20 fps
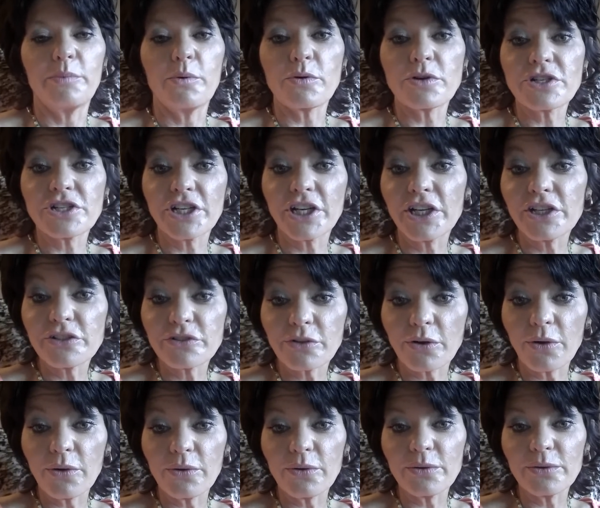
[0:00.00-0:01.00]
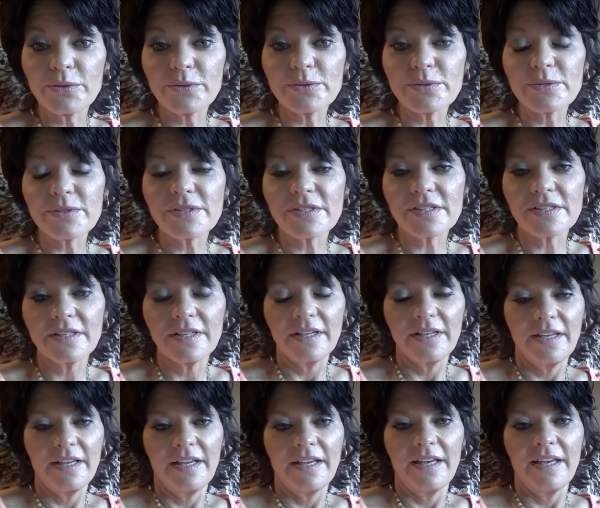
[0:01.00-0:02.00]
portion controls,
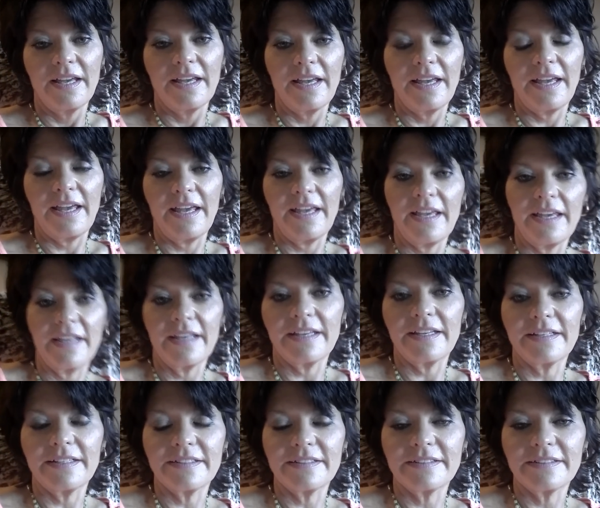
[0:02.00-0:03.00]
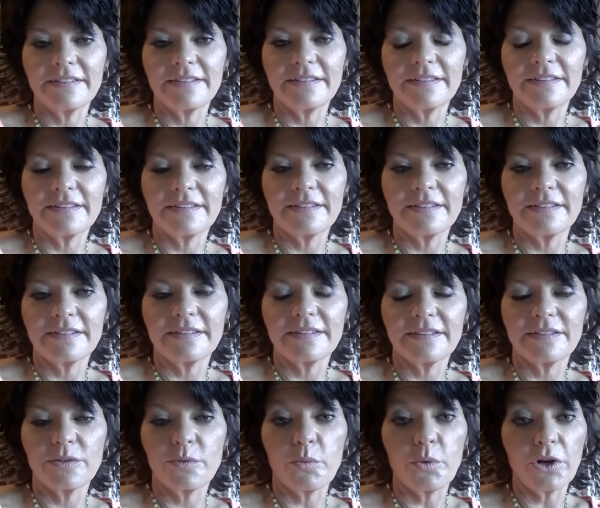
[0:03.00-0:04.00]
and
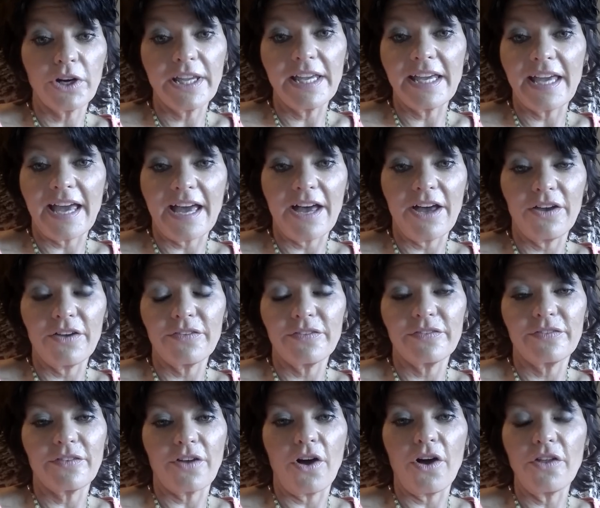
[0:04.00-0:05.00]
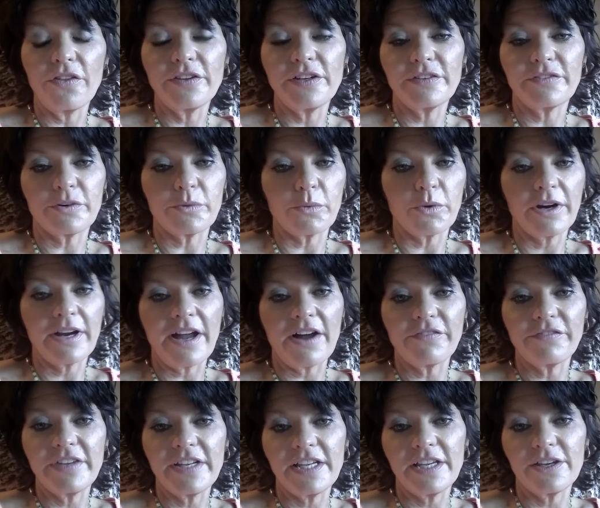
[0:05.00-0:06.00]
working out, all the different
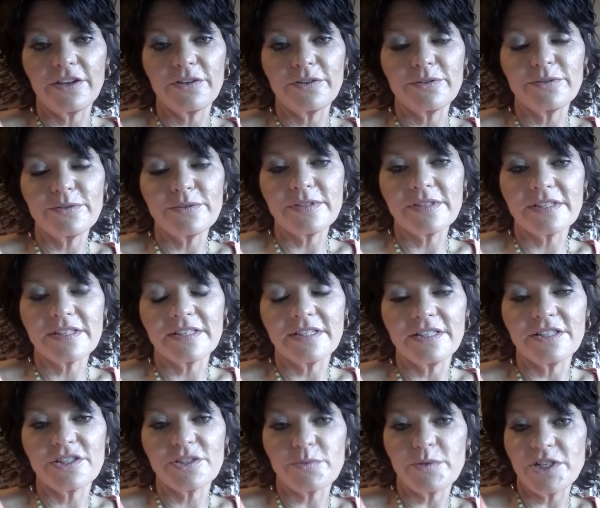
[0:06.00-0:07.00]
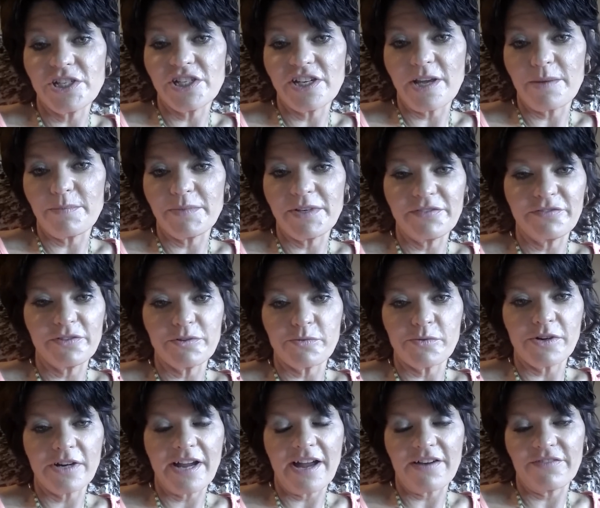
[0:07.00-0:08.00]
workout videos, switching up different
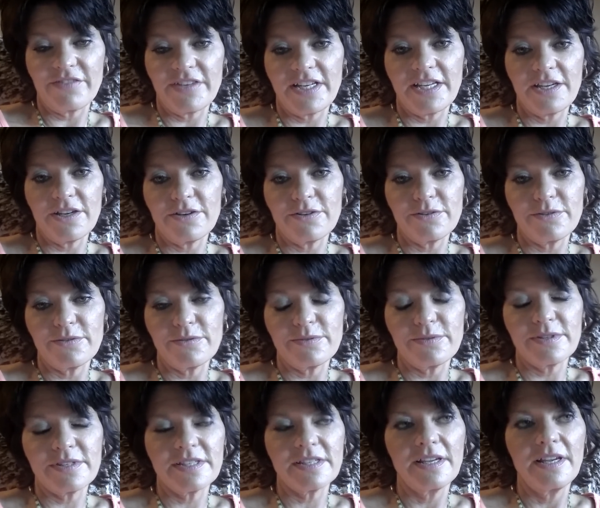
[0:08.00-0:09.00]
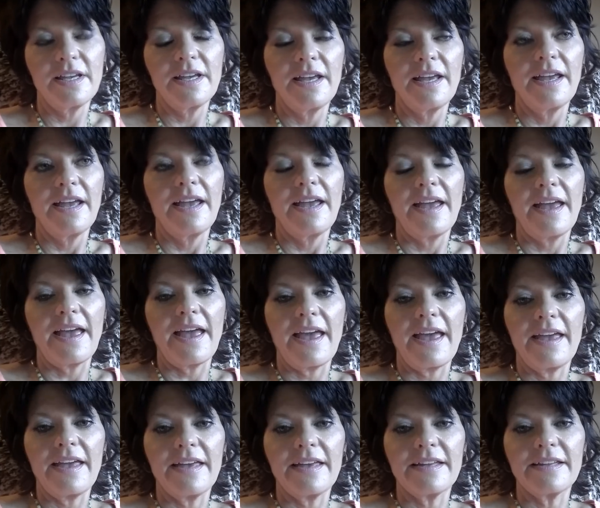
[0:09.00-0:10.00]
workout videos.
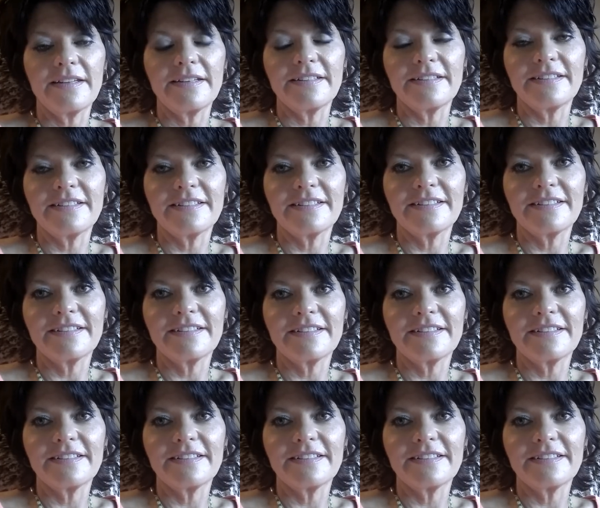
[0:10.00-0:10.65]
And